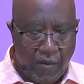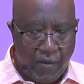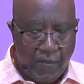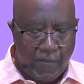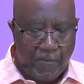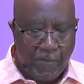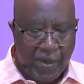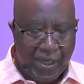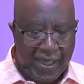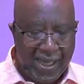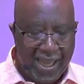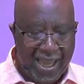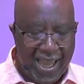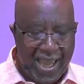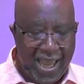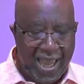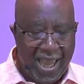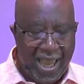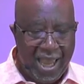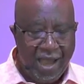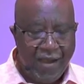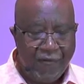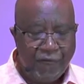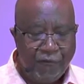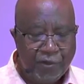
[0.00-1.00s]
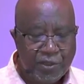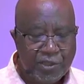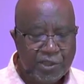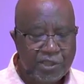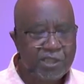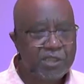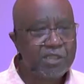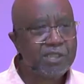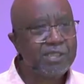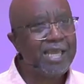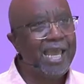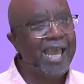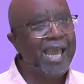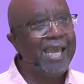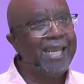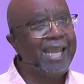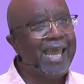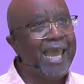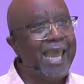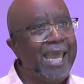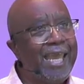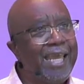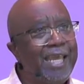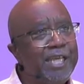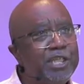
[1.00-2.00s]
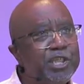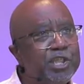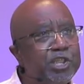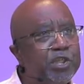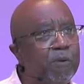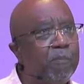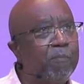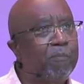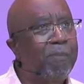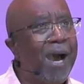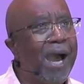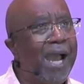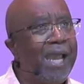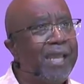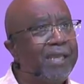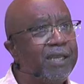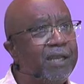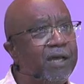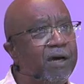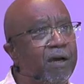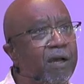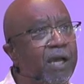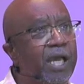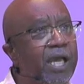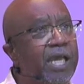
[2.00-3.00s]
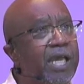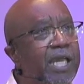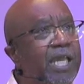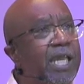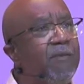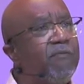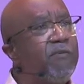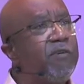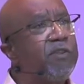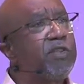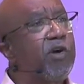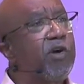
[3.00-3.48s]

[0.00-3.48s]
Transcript: But Ephesus and Asia Minor, even